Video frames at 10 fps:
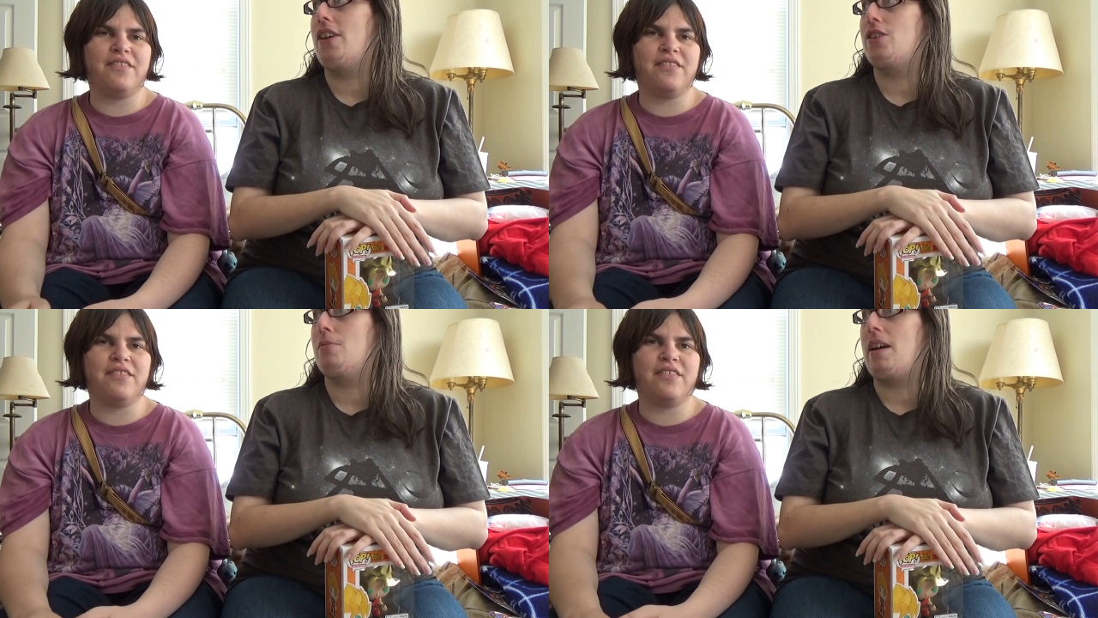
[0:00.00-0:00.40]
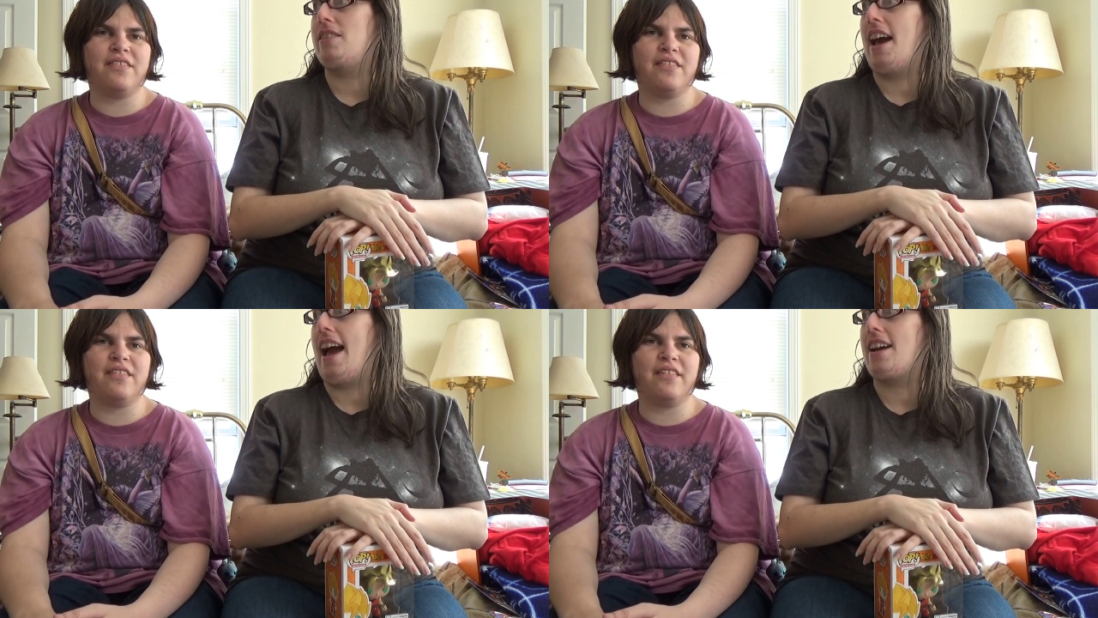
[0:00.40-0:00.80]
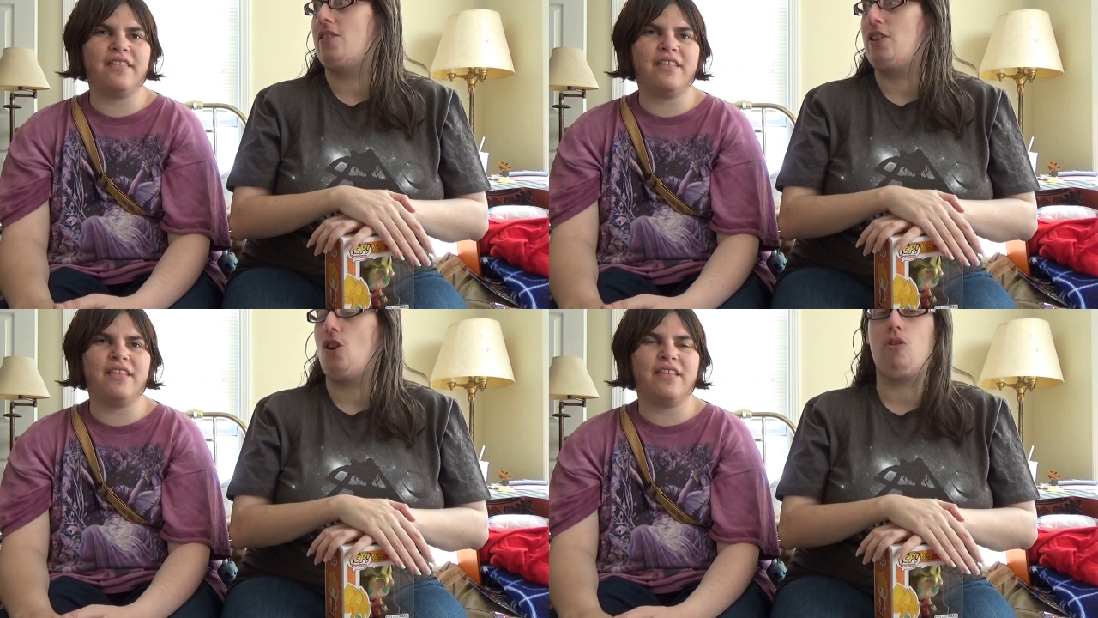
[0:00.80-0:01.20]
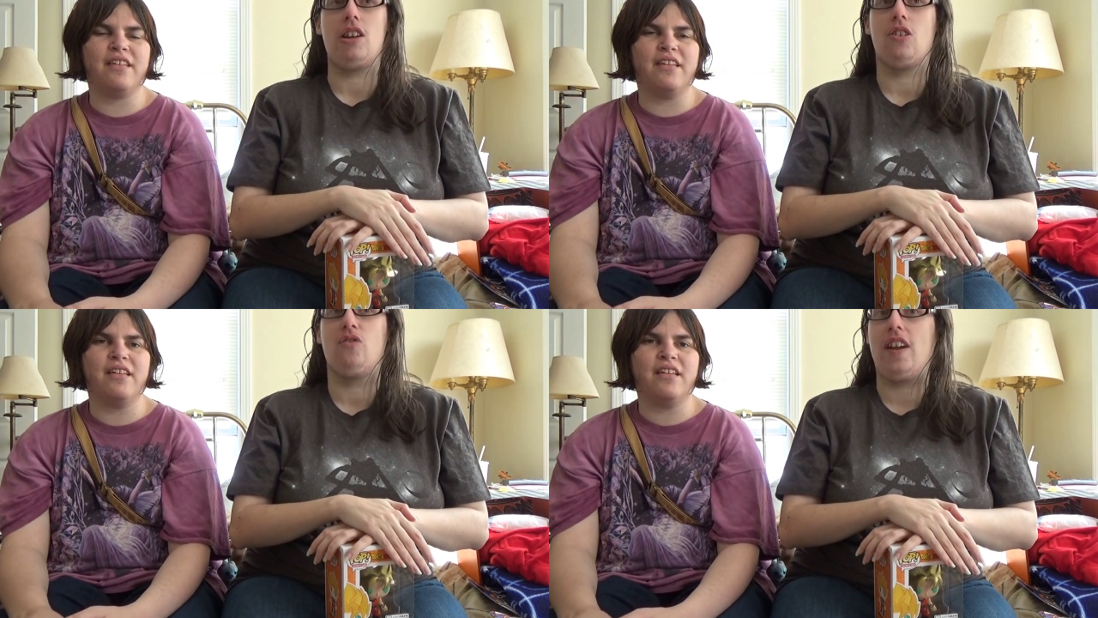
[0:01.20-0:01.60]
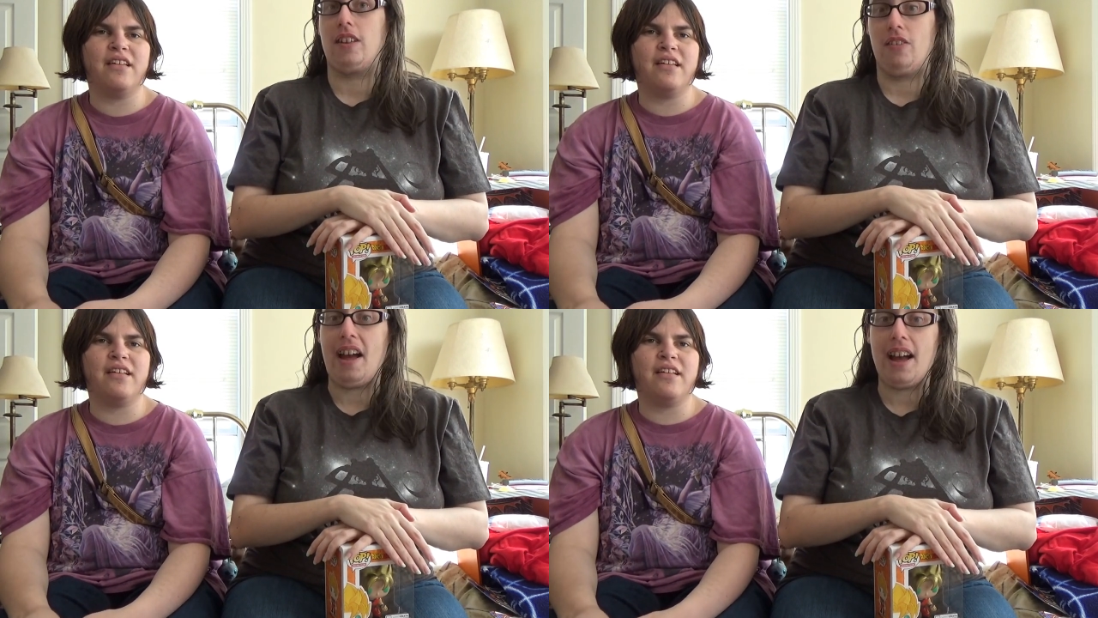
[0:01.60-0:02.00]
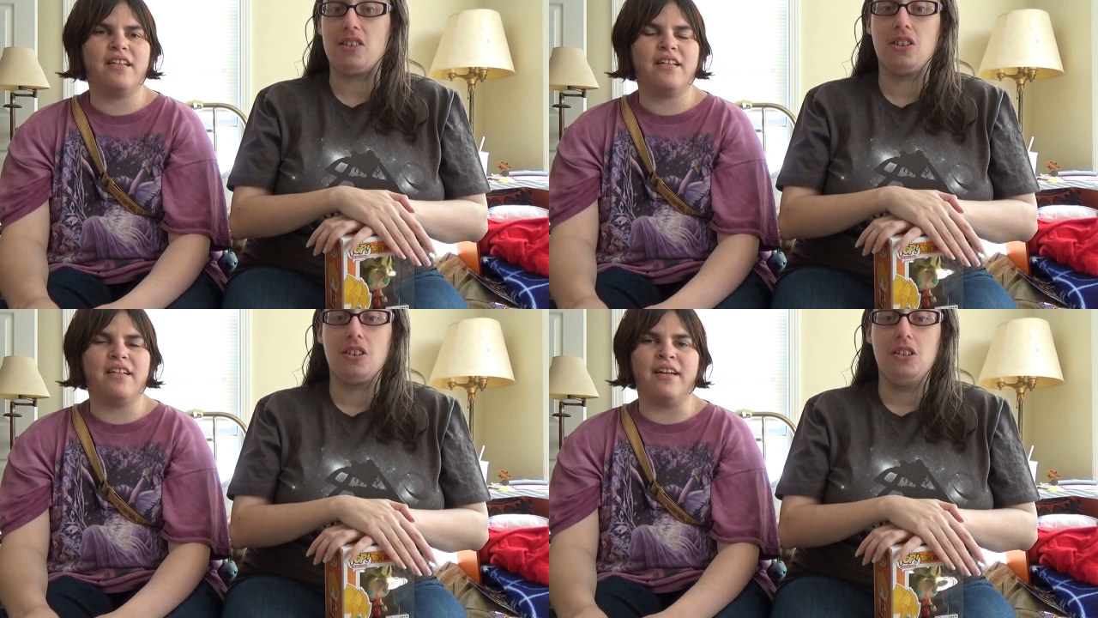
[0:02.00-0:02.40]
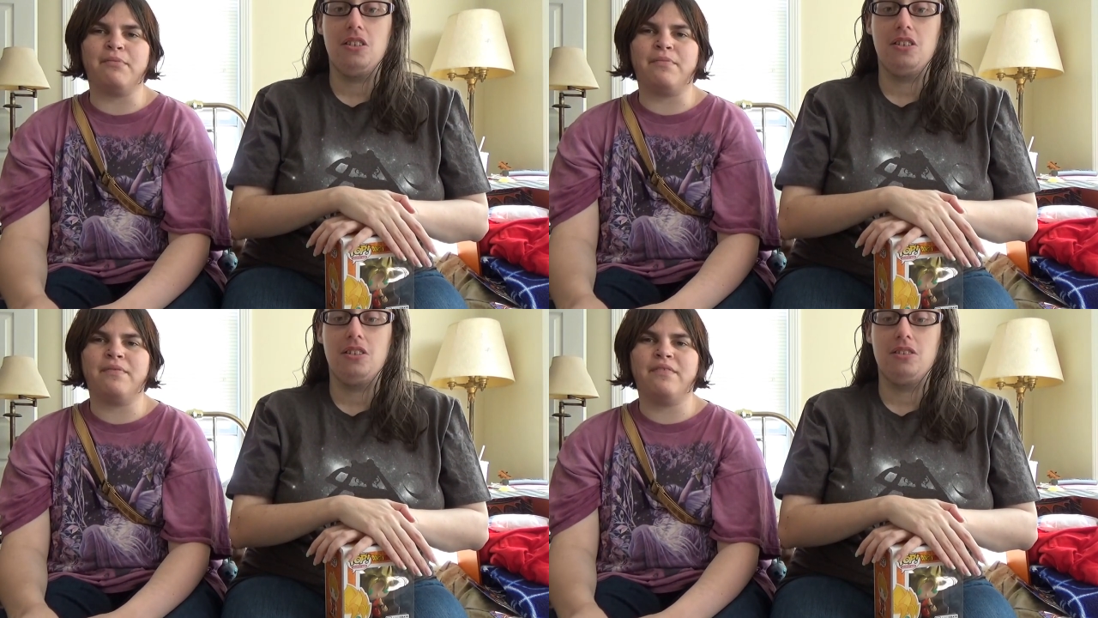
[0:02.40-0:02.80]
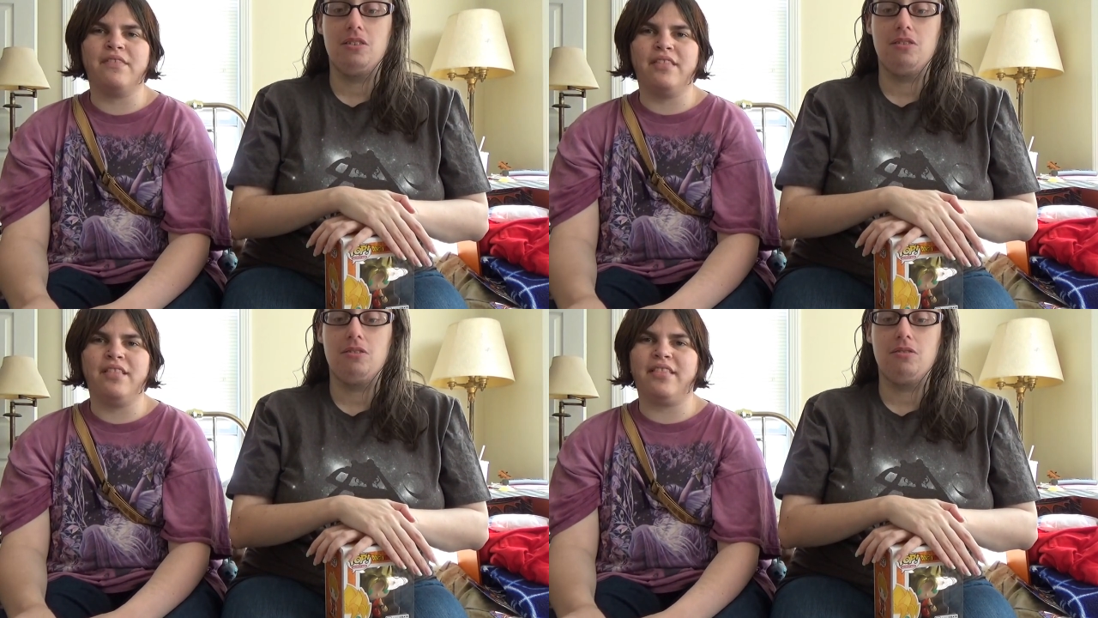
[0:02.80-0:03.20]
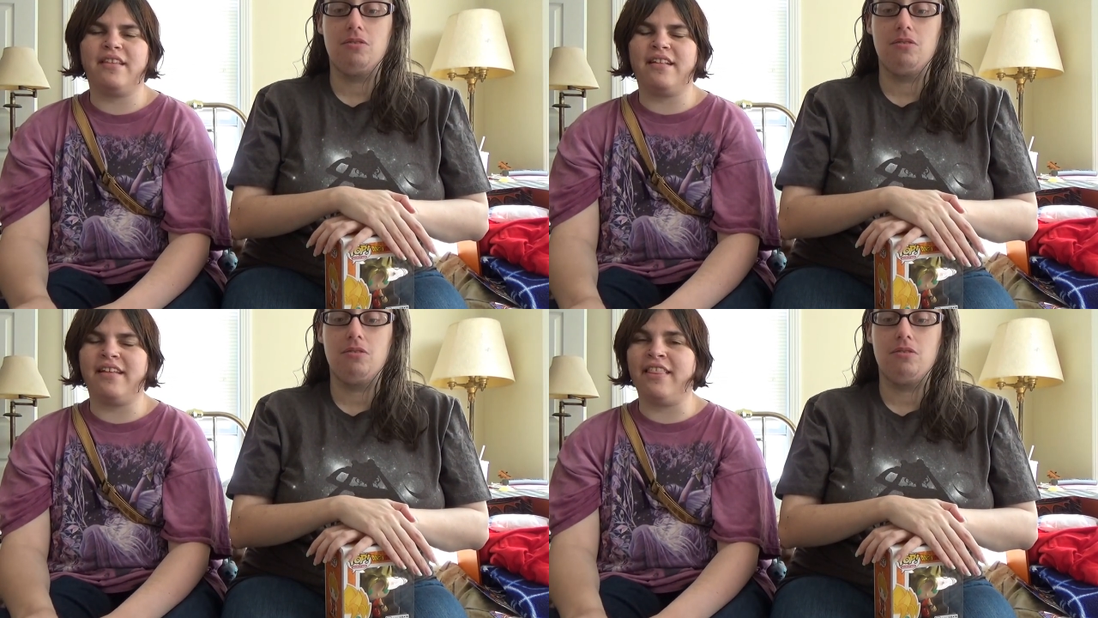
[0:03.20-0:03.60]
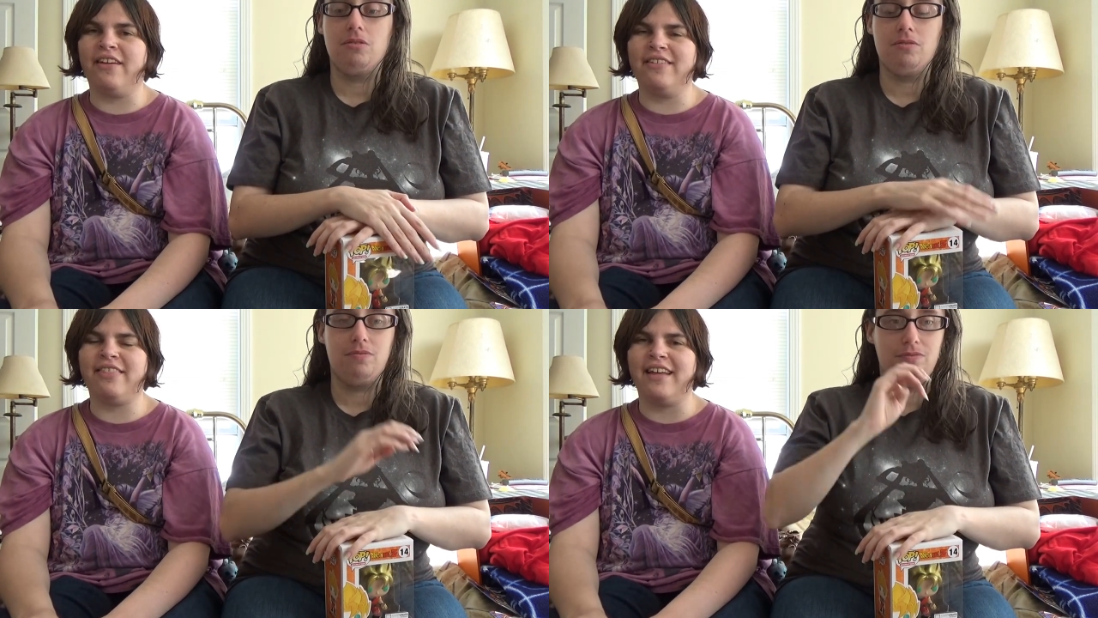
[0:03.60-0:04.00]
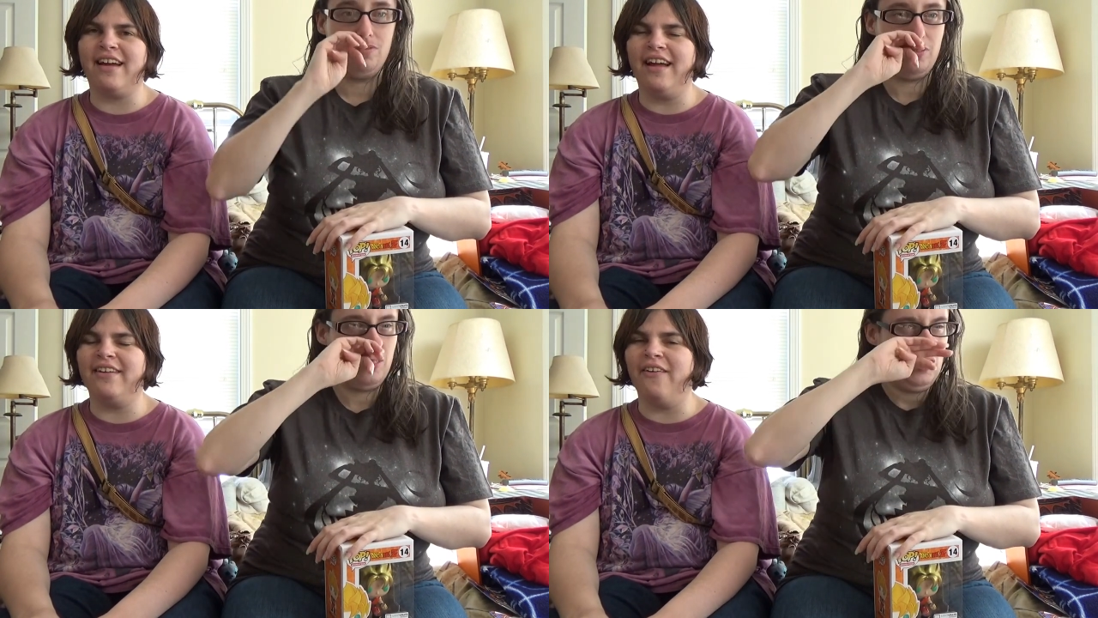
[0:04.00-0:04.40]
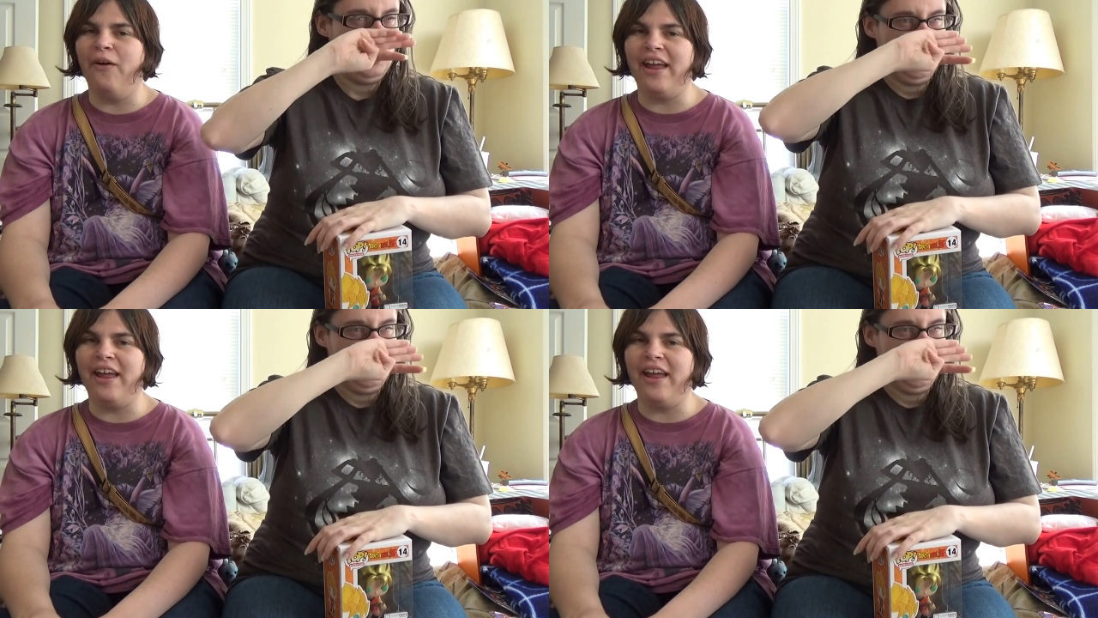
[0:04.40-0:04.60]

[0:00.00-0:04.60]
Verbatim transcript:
Speaker 1: thing to my dad, because I know he's a fan of that. Yep.
Speaker 2: Uh, the only thing I know,